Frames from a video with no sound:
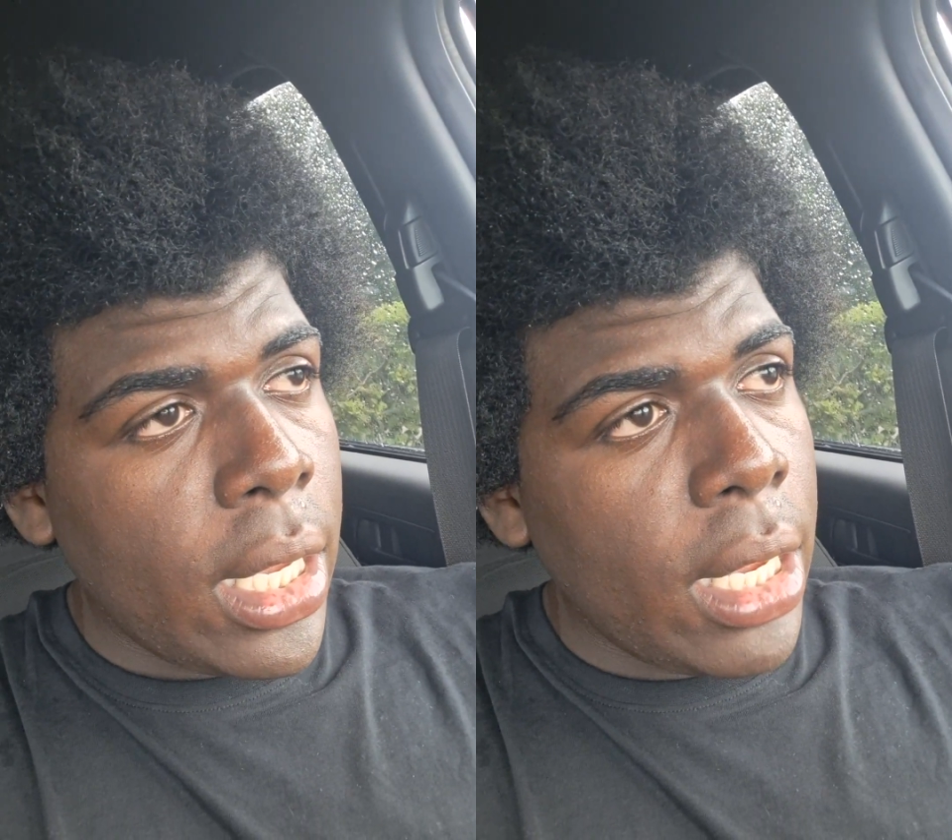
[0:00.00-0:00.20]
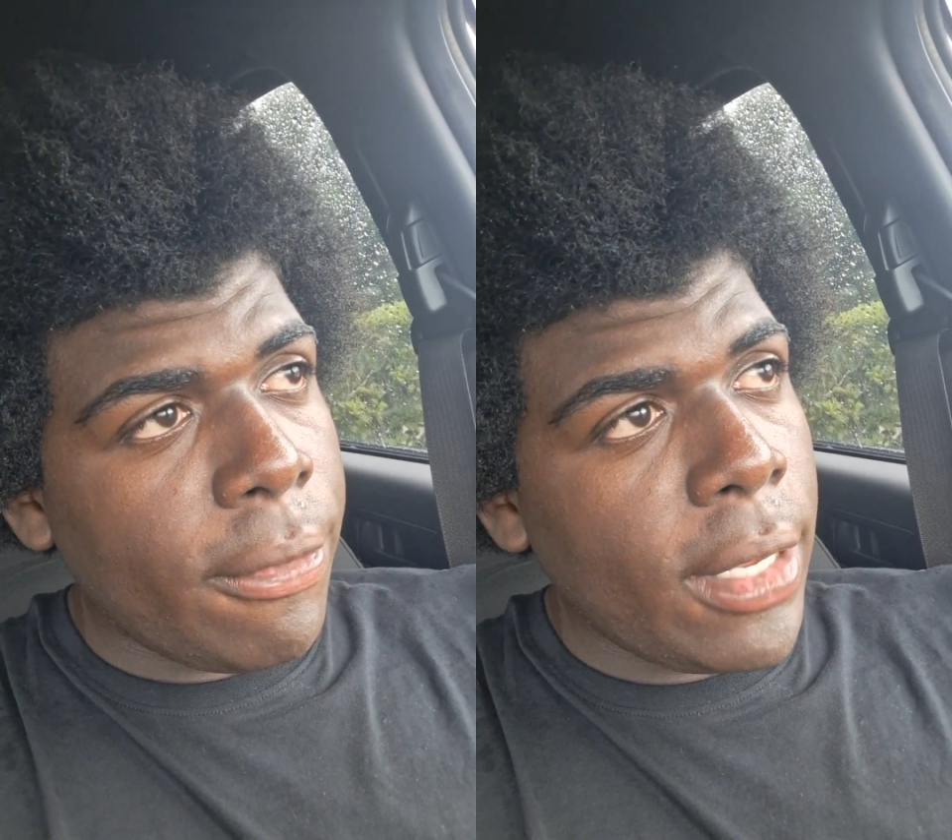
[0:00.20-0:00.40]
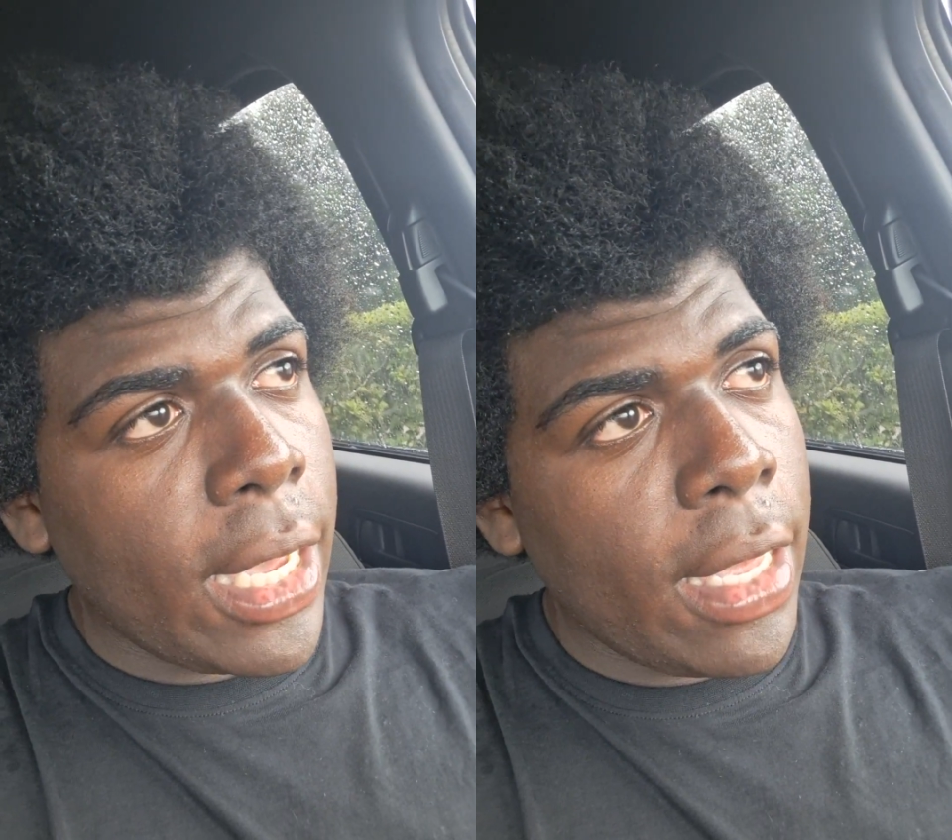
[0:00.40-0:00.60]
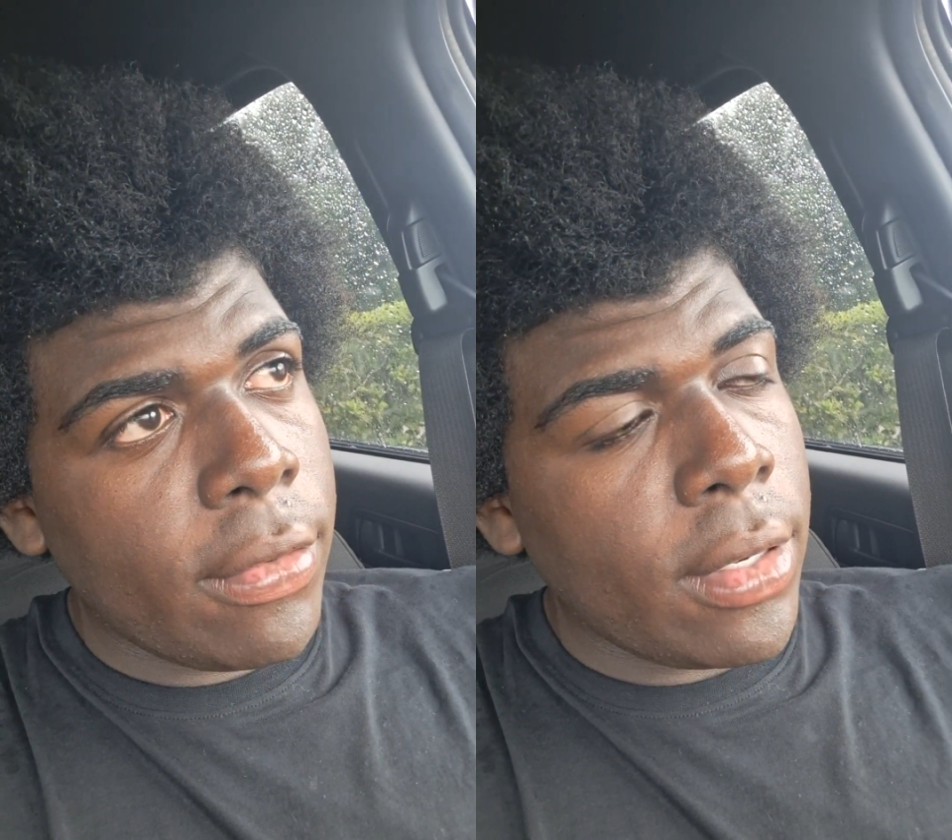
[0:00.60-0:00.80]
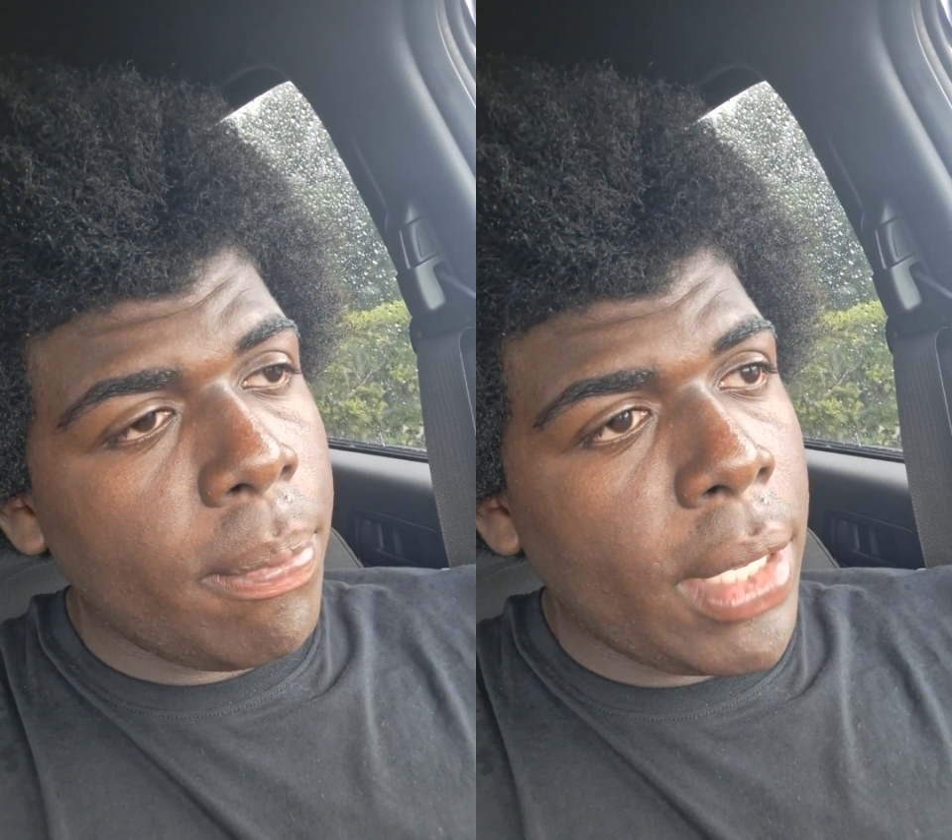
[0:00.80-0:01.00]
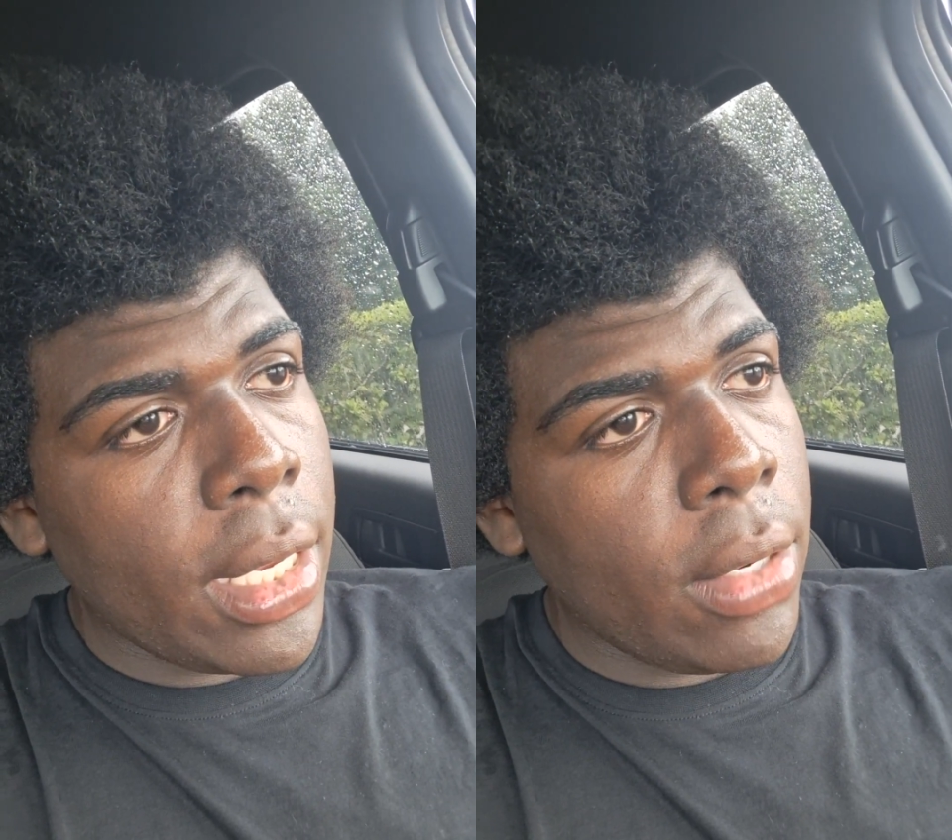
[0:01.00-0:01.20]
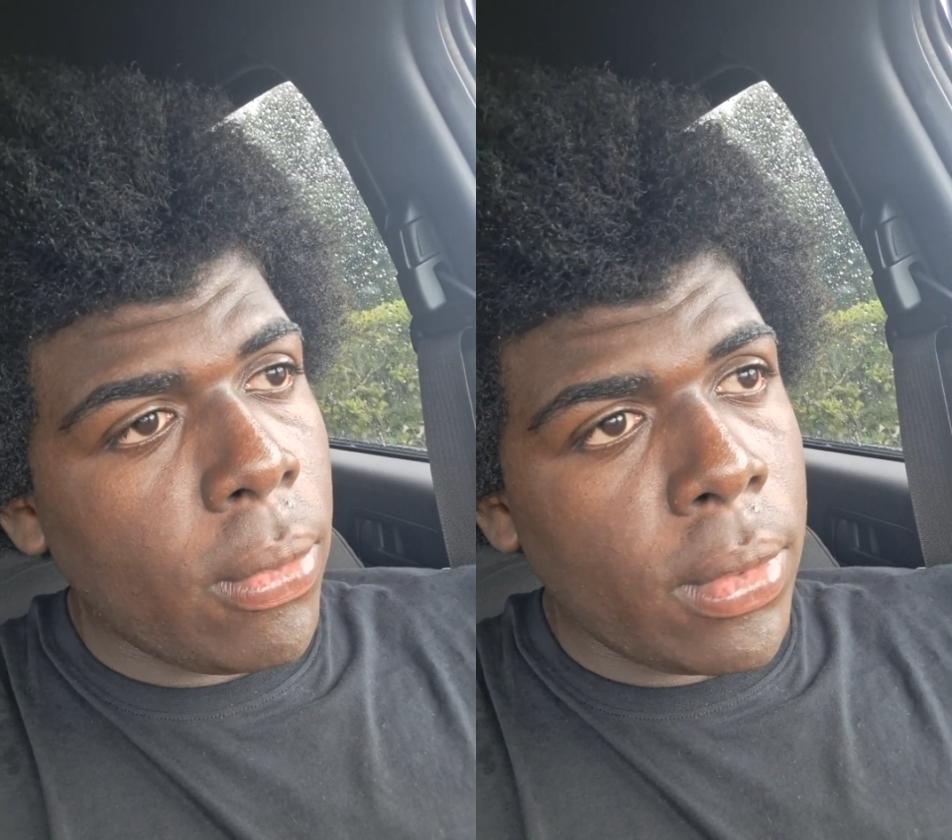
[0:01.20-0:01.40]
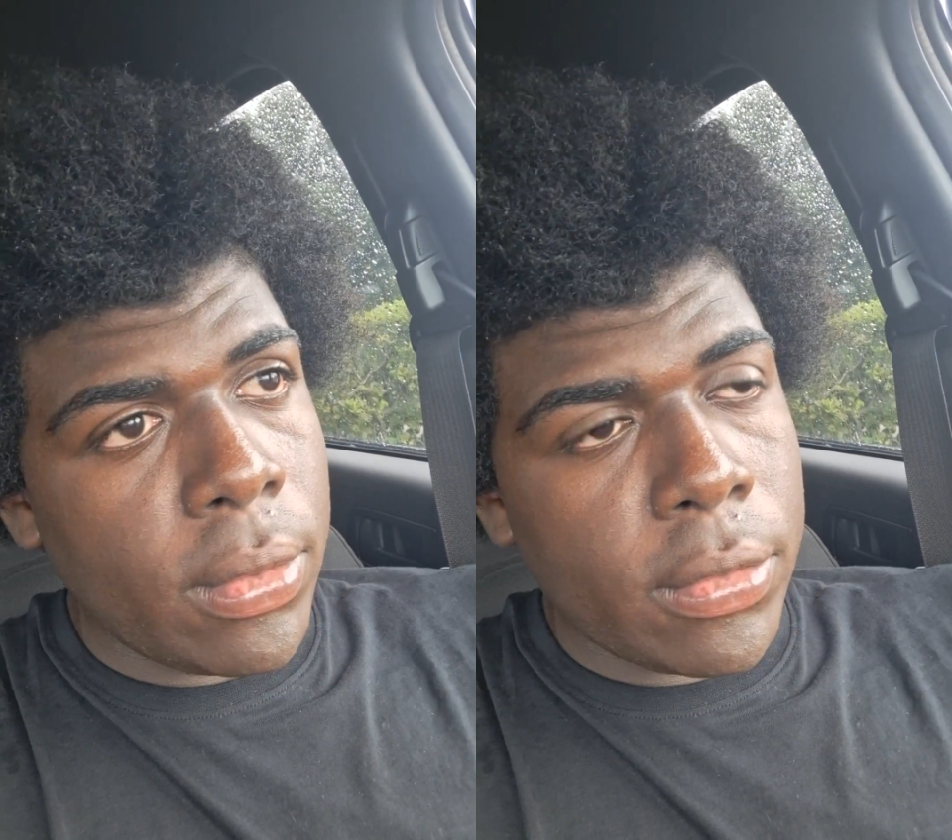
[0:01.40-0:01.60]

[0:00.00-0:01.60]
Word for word: if he has an opinion on